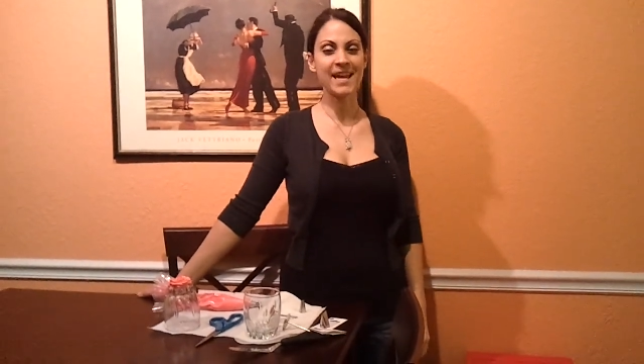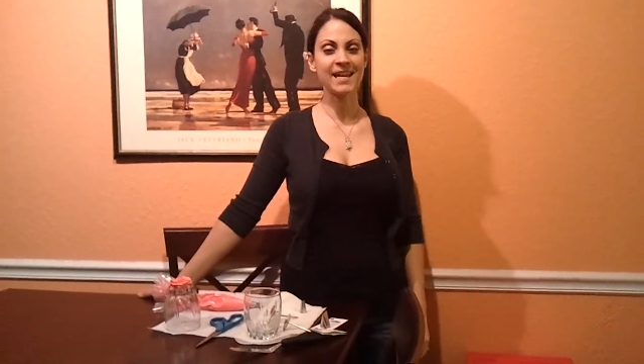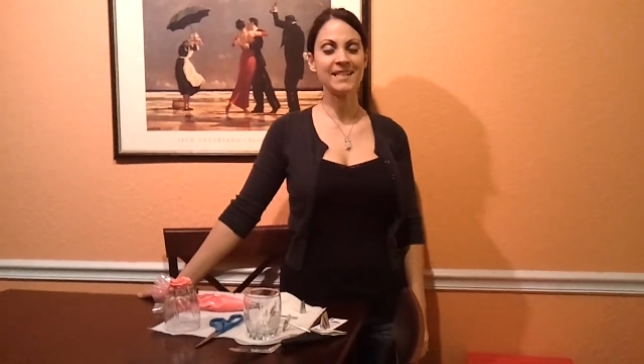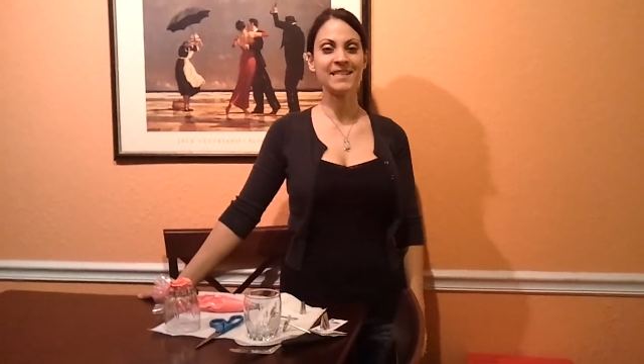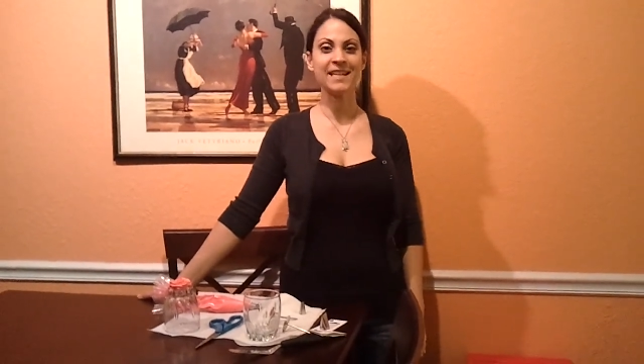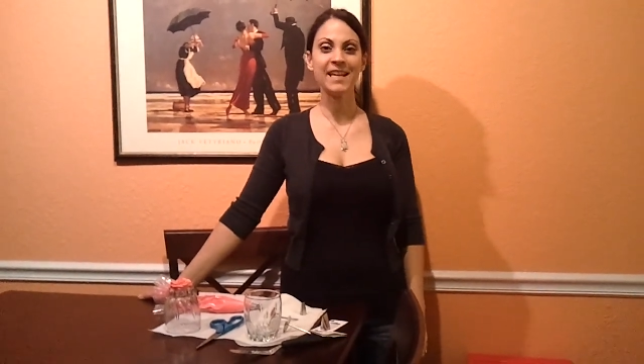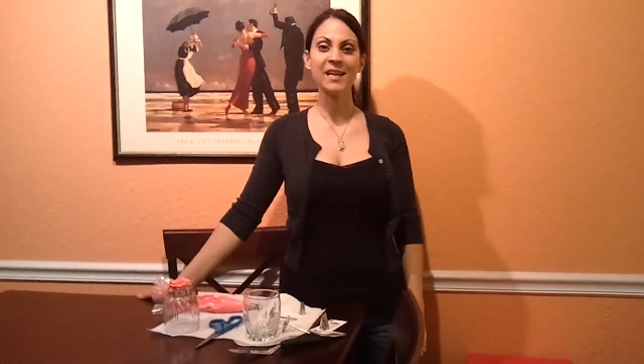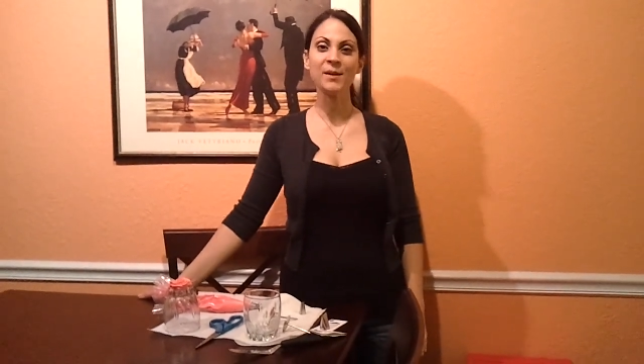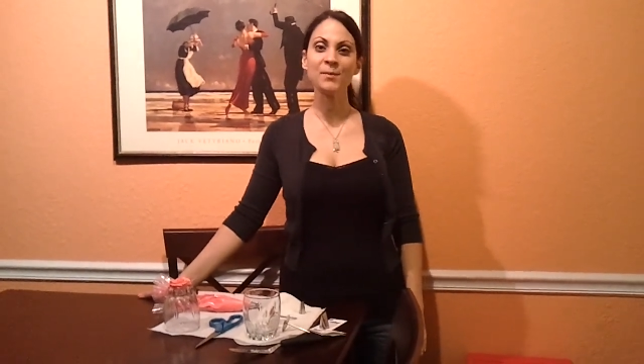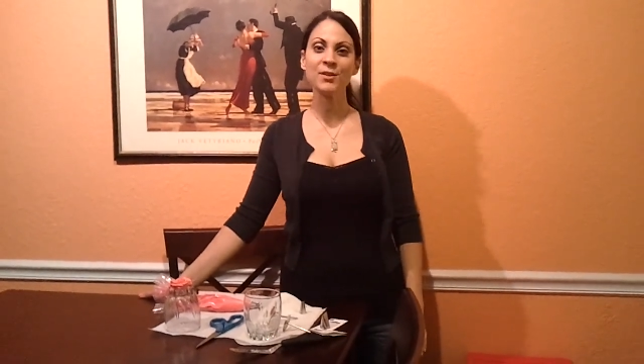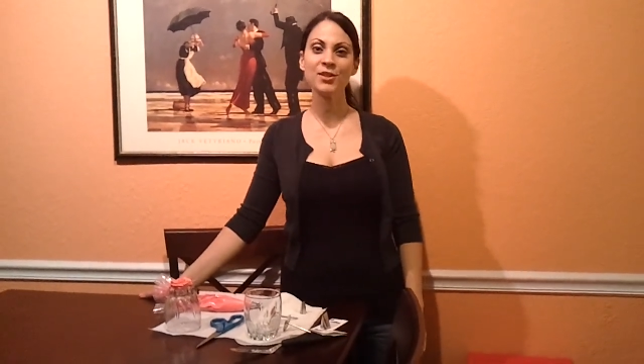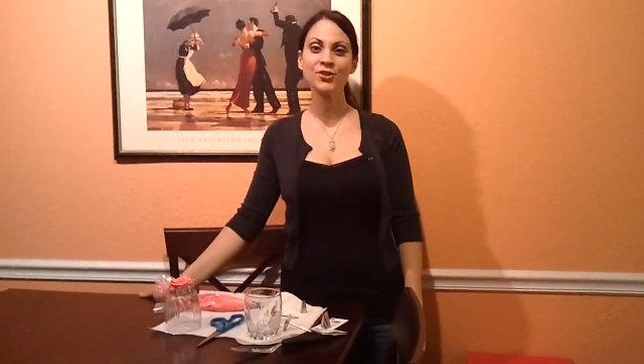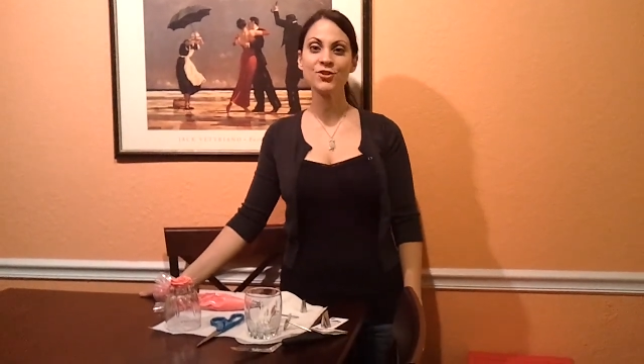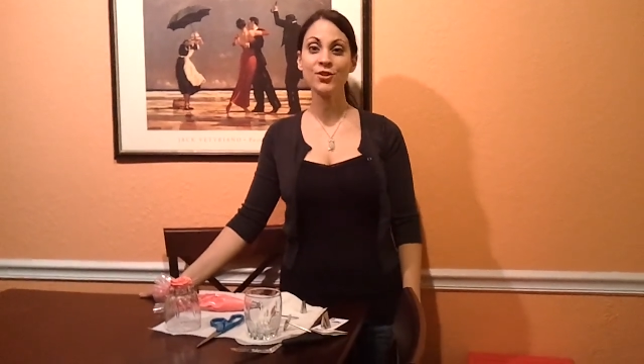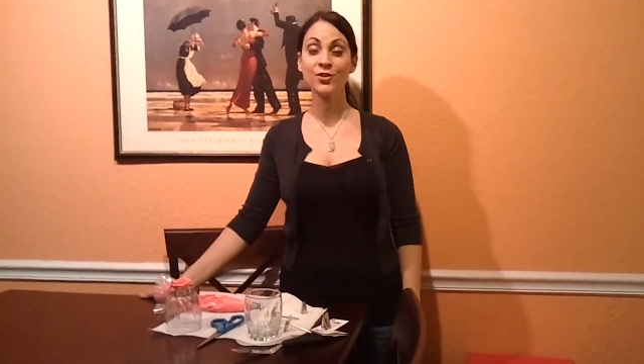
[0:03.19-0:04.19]
and today
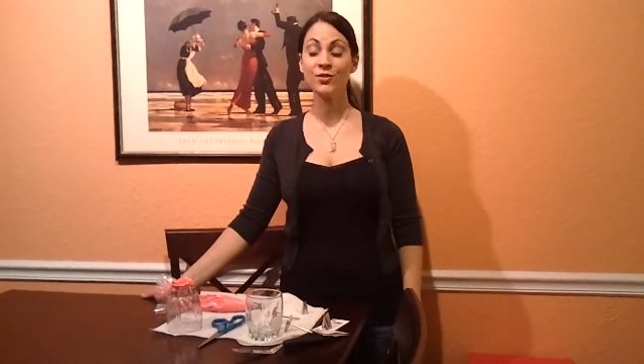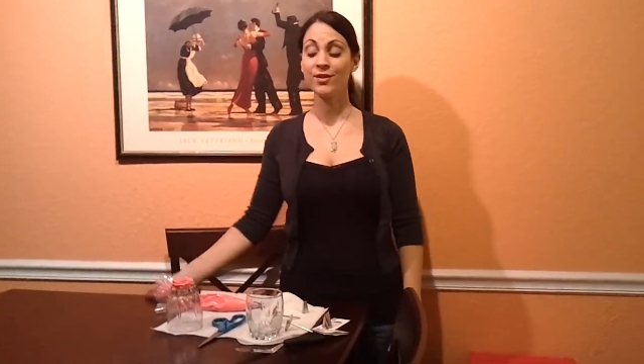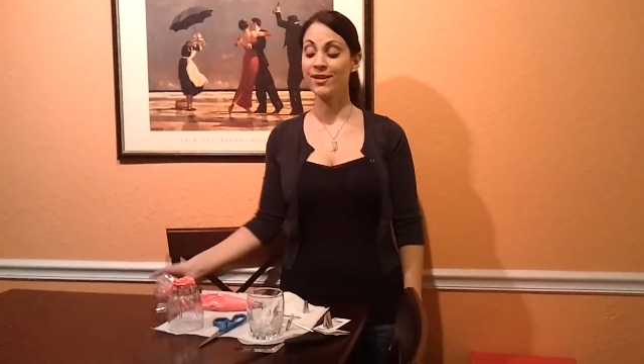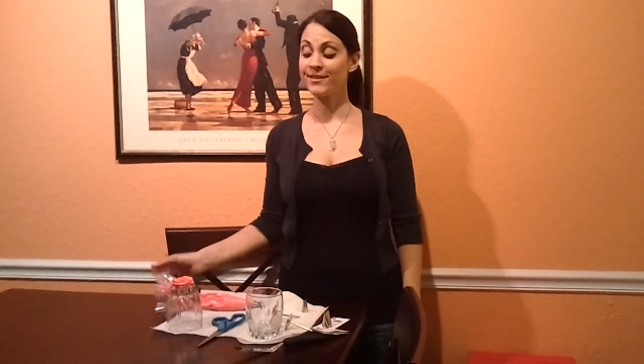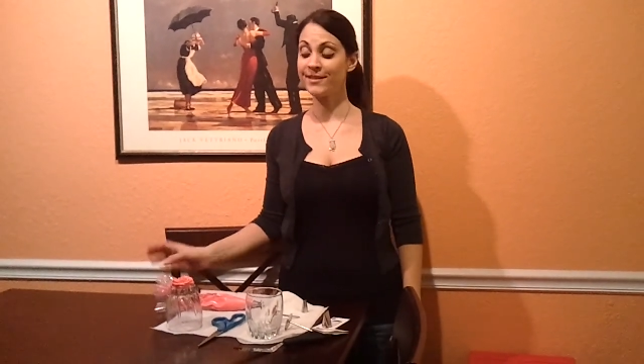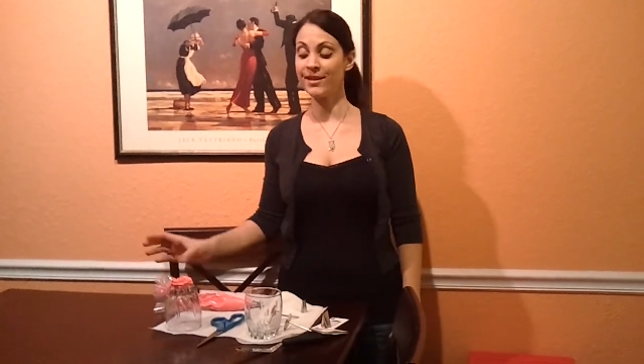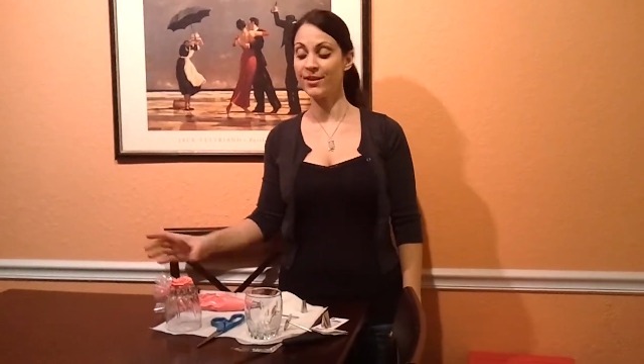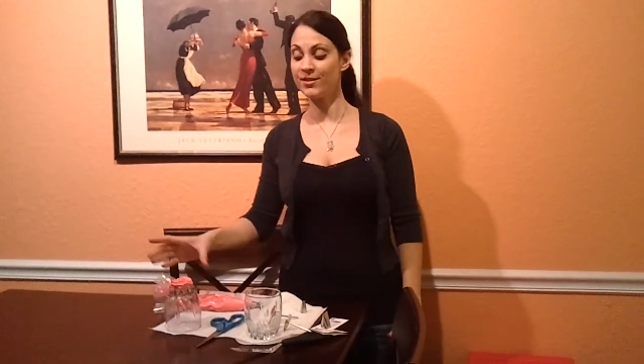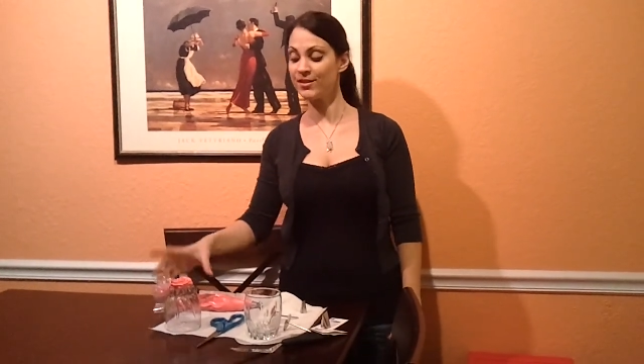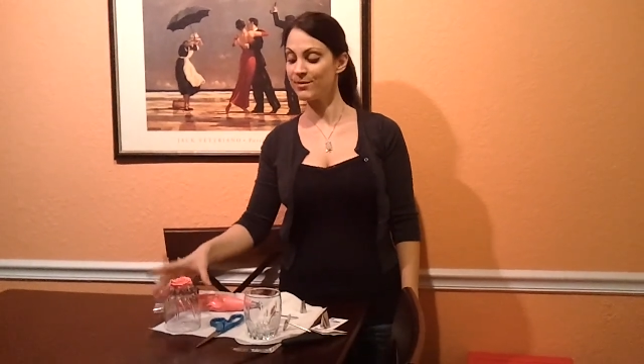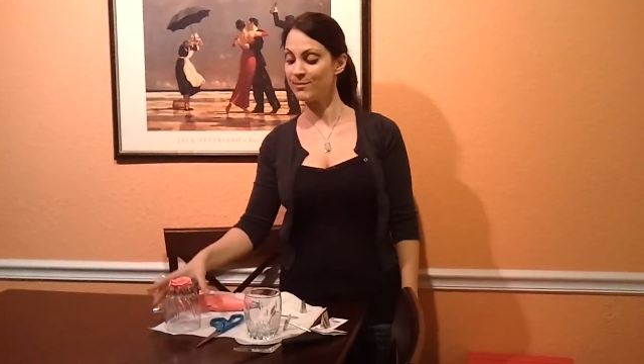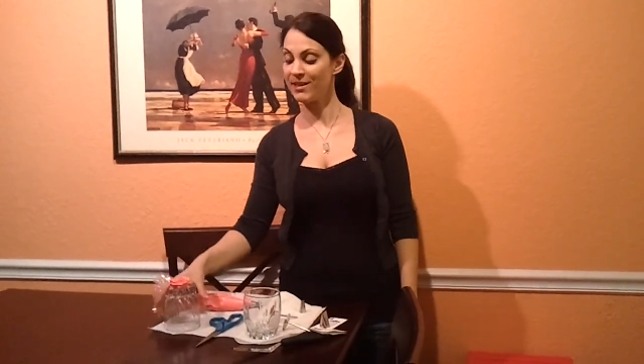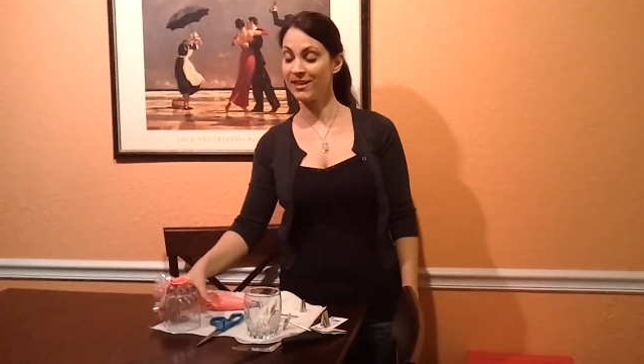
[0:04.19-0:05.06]
I'm going to show you guys how to